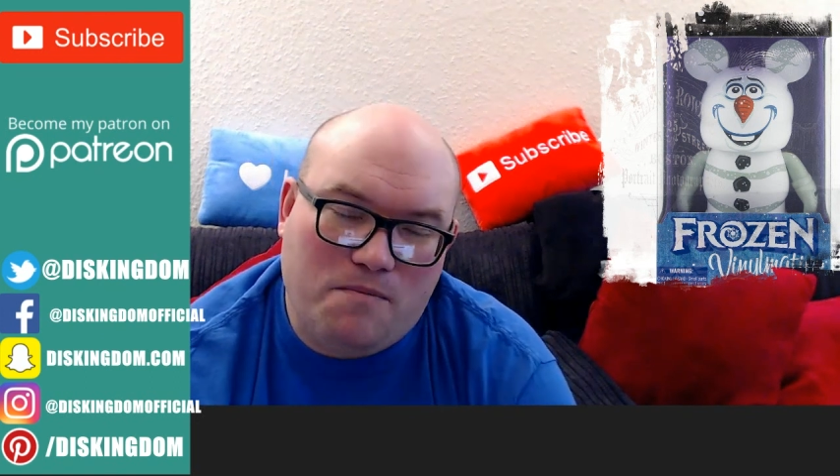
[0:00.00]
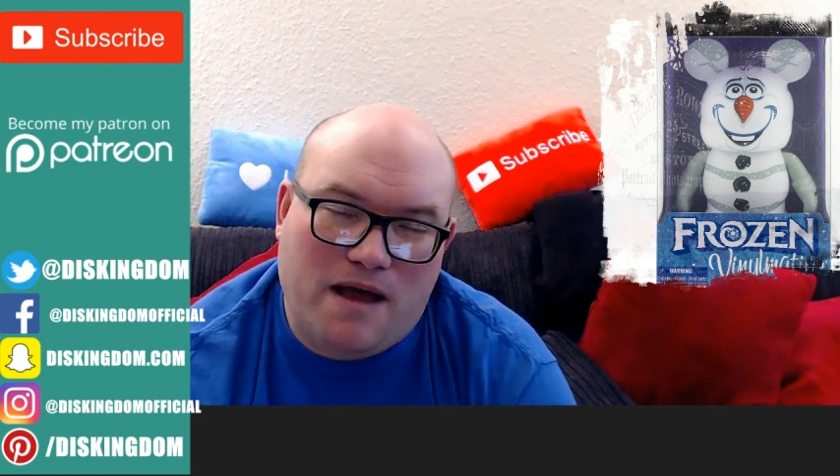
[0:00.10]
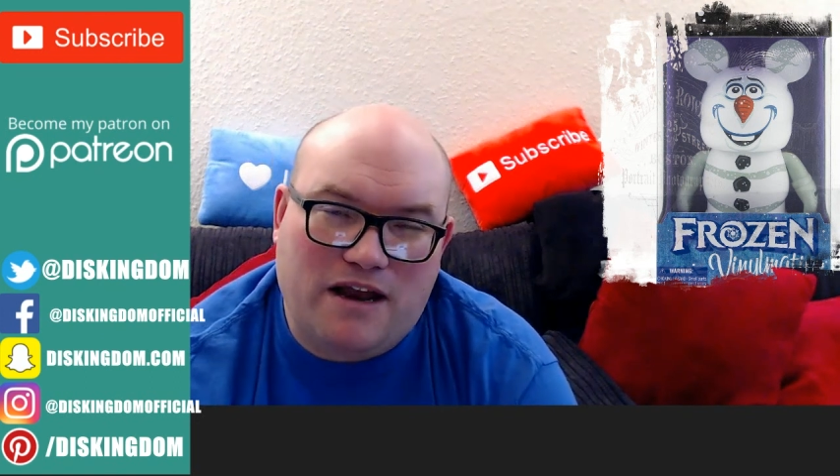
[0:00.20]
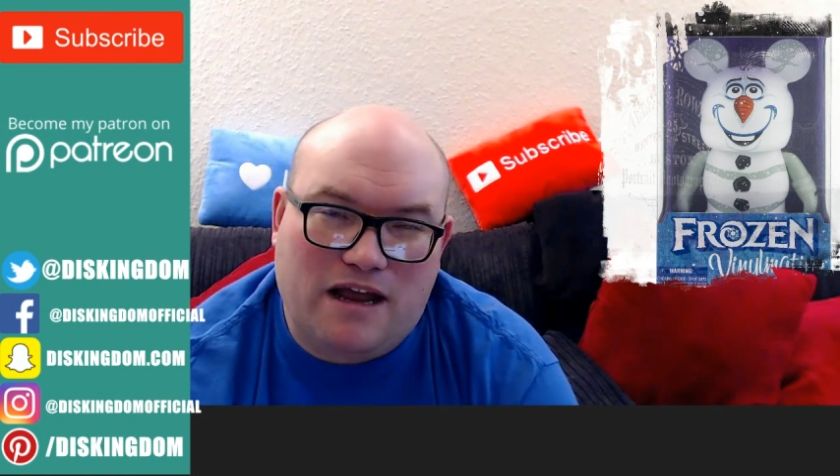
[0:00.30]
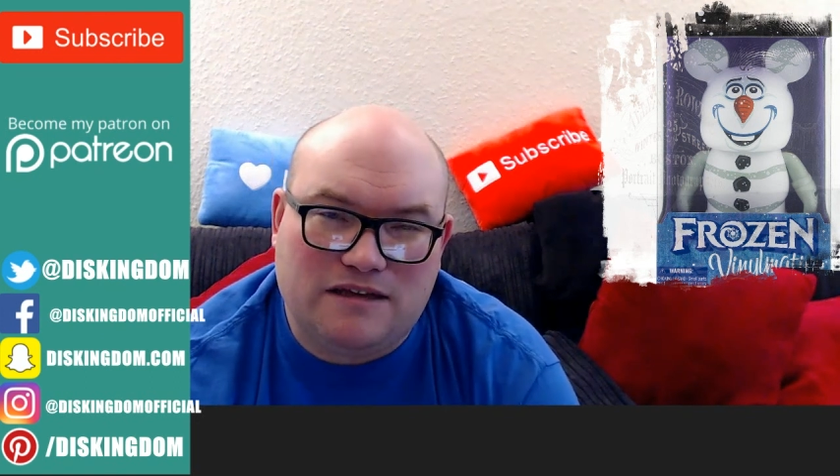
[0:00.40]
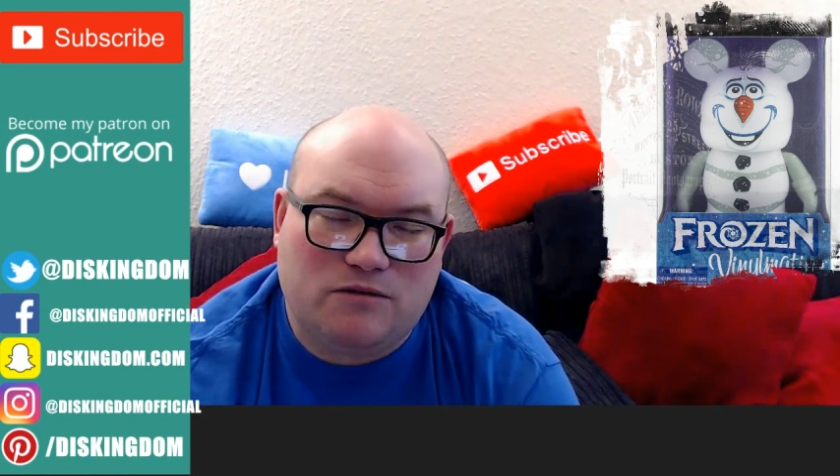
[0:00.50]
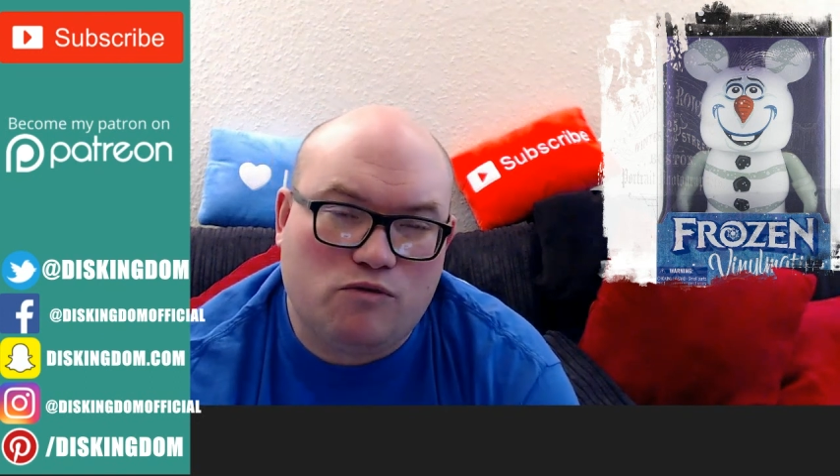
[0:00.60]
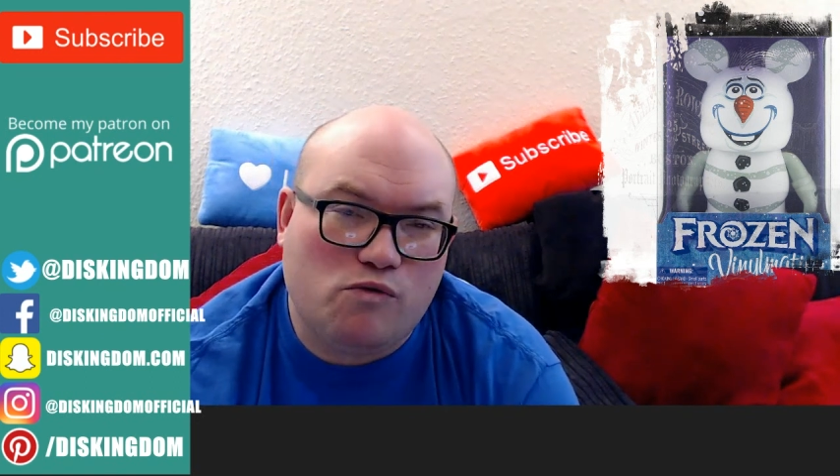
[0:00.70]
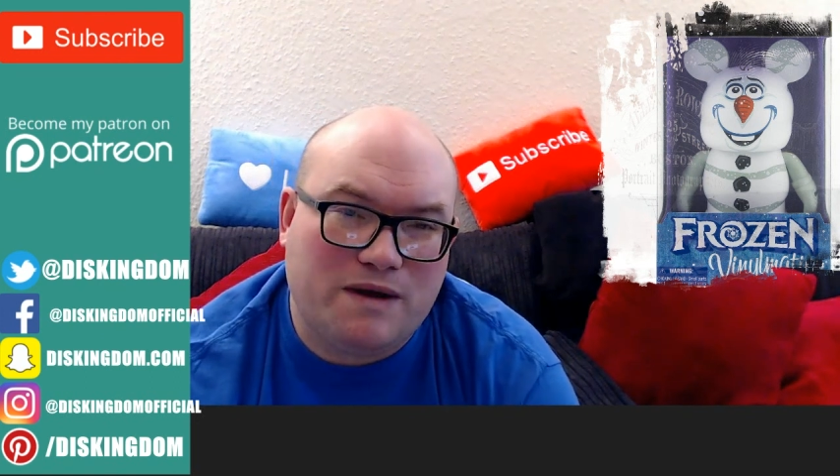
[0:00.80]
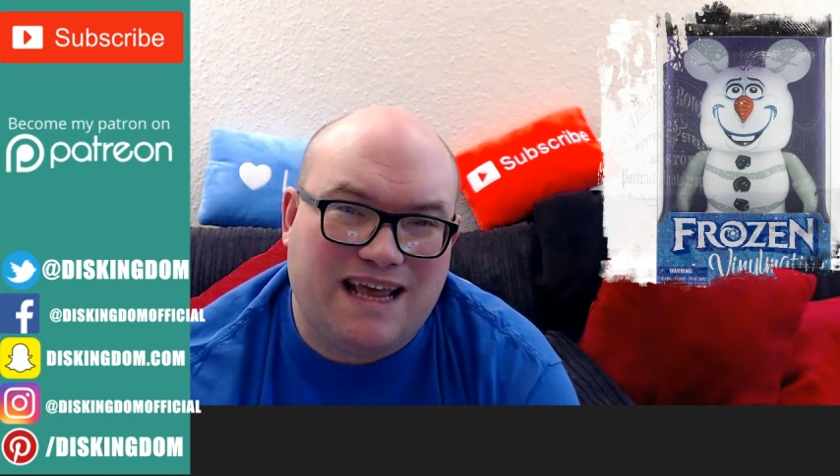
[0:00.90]
and as
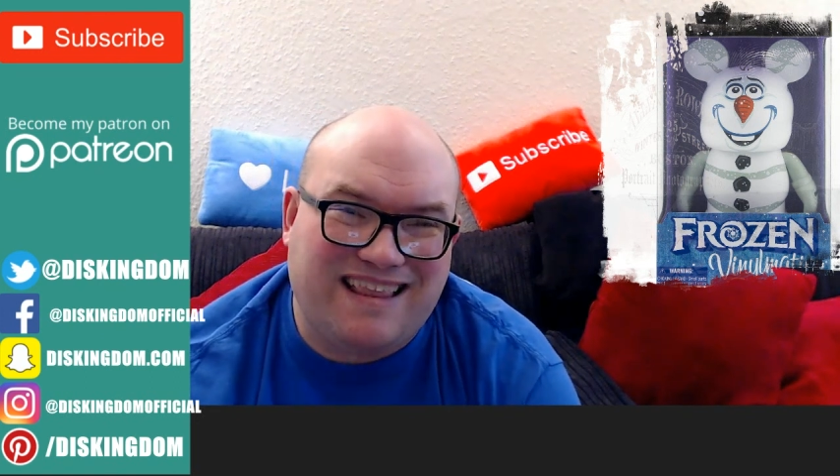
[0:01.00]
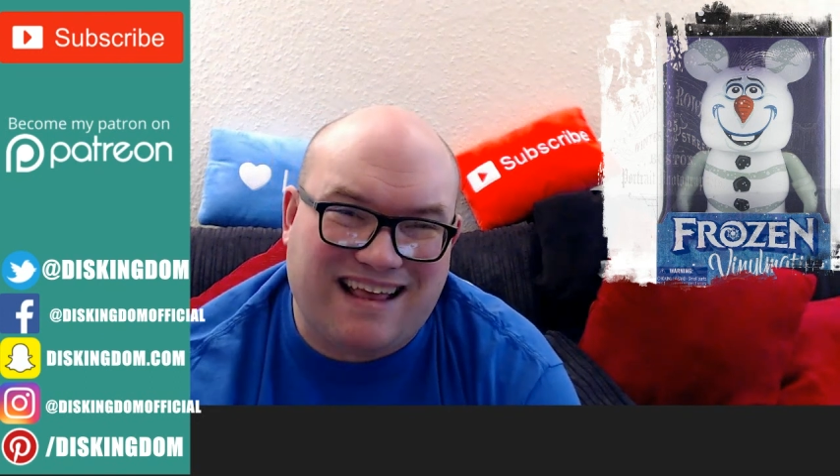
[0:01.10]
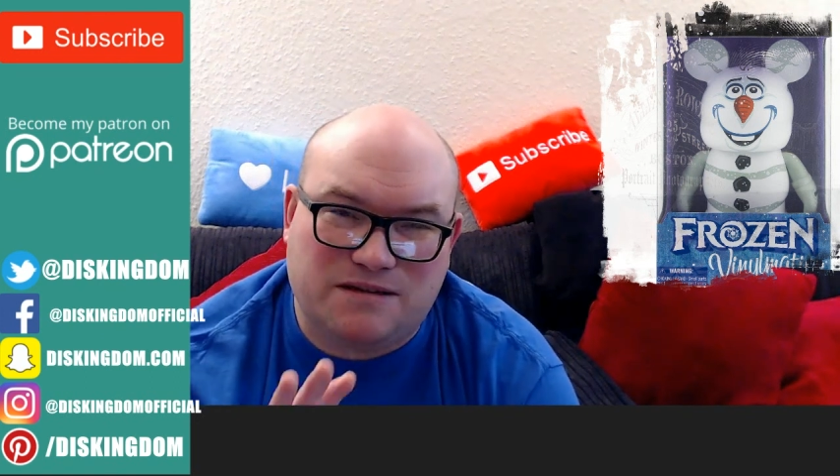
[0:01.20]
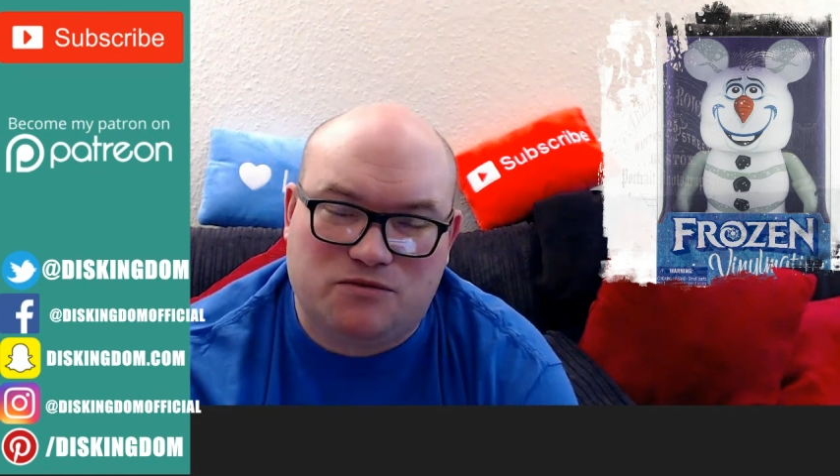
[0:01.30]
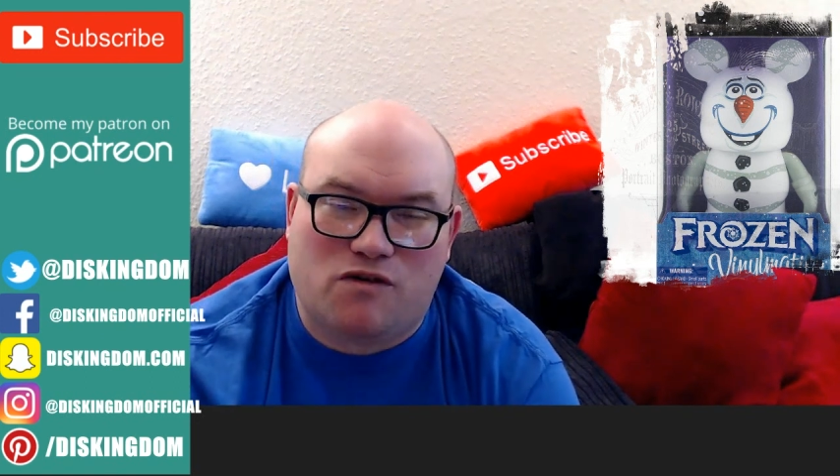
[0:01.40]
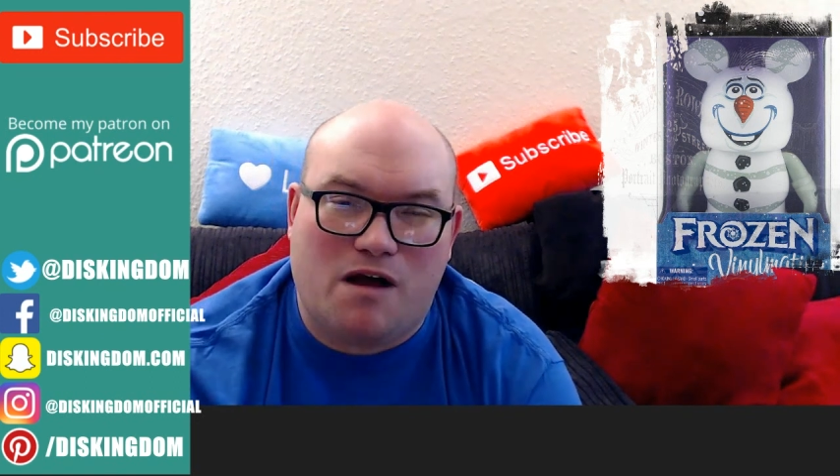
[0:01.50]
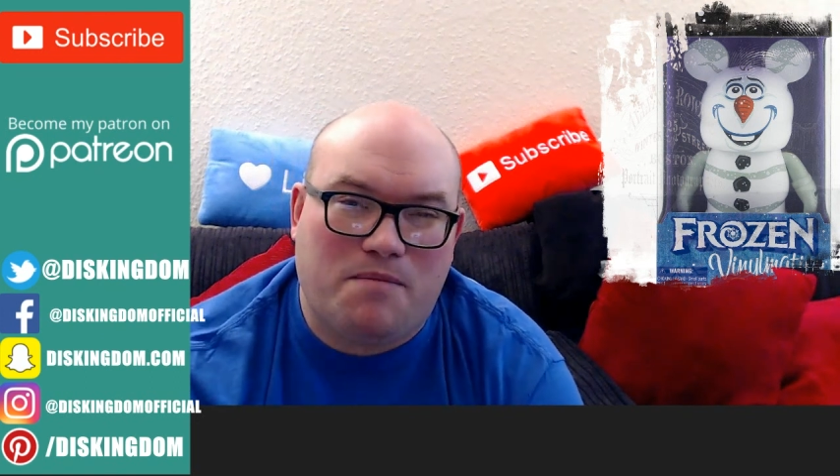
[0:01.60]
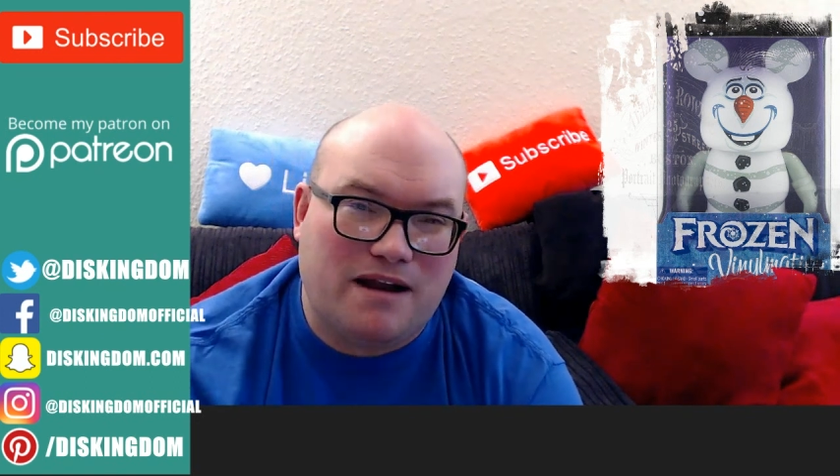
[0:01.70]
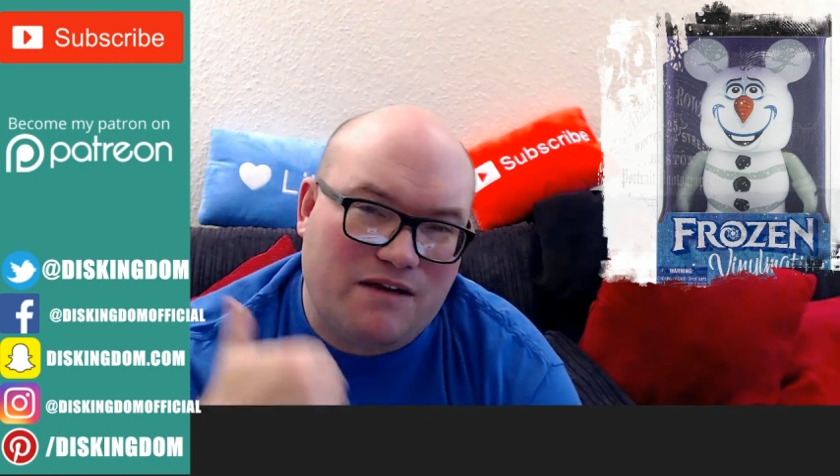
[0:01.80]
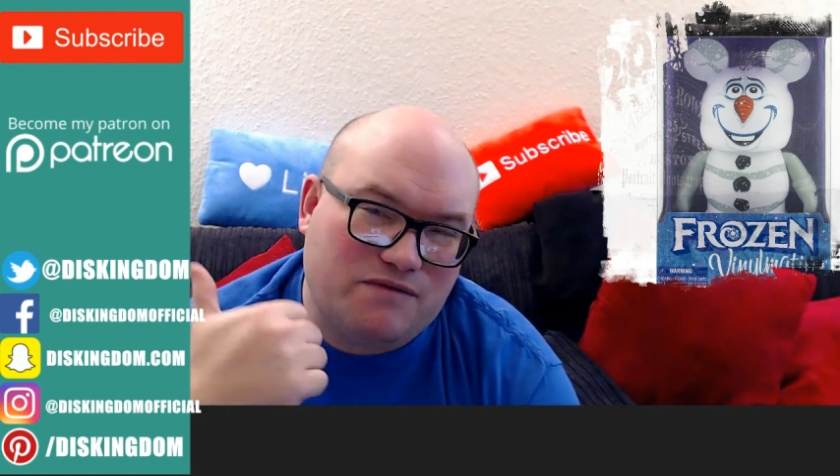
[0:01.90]
always, hit that subscribe
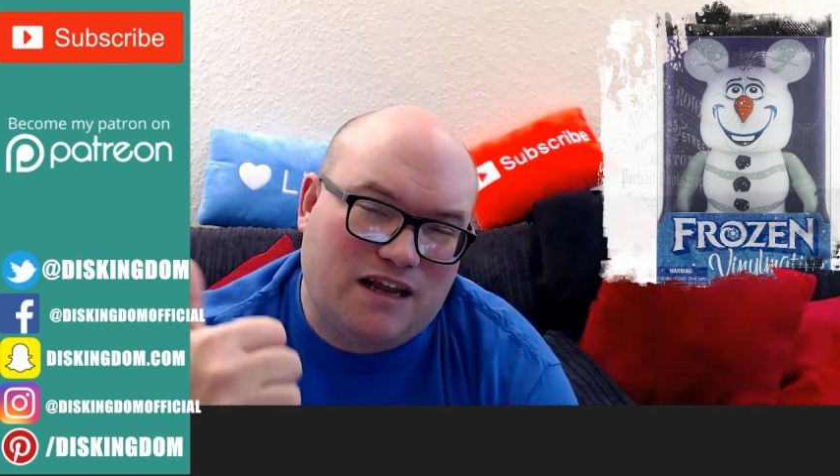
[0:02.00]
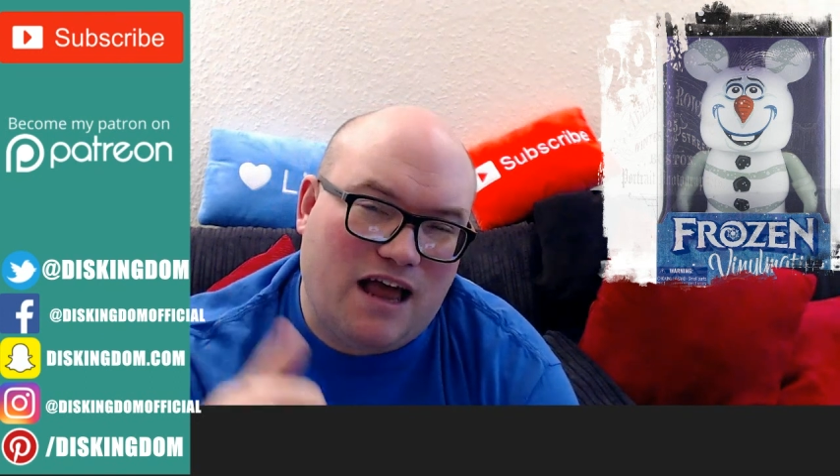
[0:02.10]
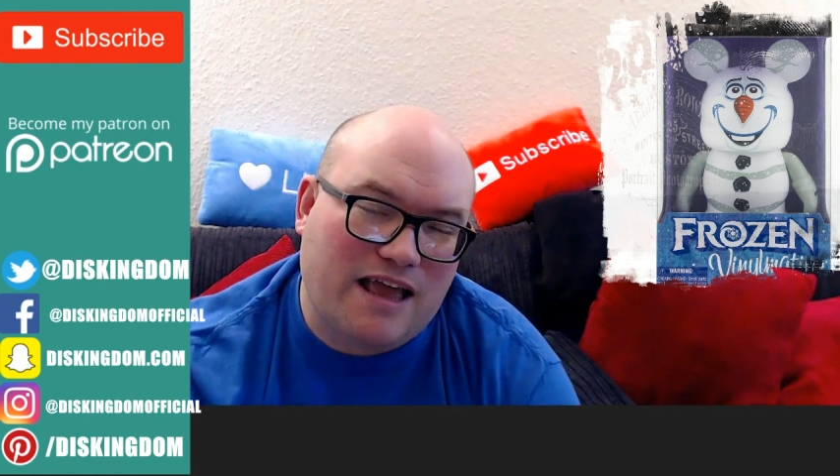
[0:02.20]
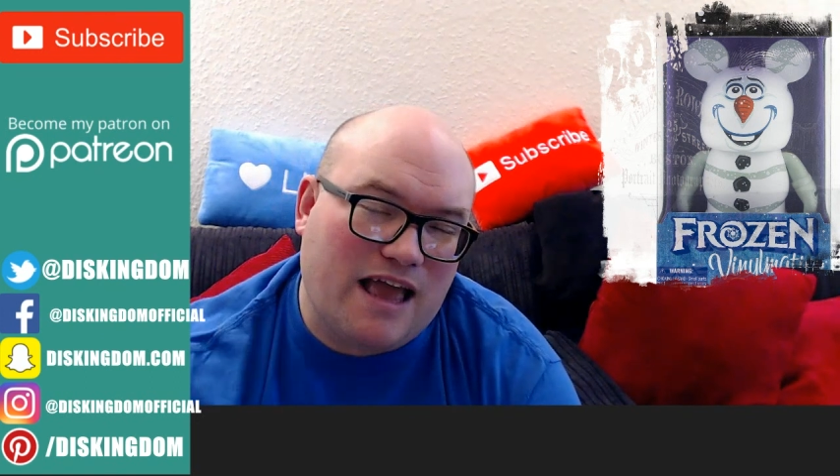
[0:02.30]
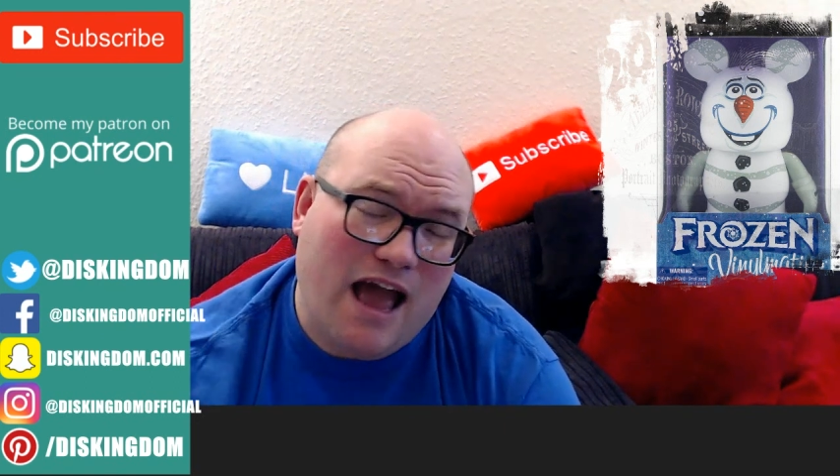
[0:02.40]
button, give us a like,